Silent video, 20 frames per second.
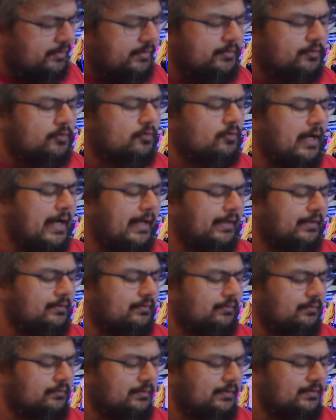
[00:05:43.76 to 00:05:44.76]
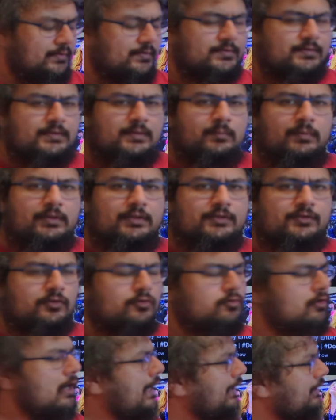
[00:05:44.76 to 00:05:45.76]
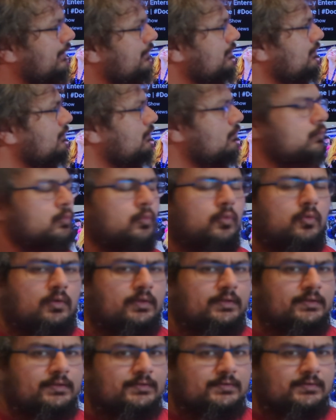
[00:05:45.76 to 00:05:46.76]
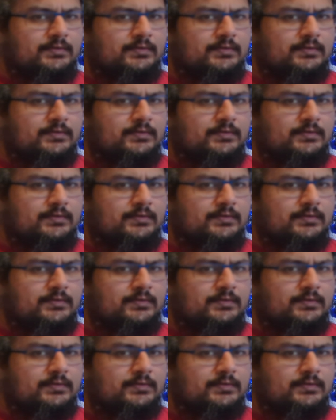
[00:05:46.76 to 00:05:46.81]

oh, it crack? There's a scene where there's cracks in the wall and the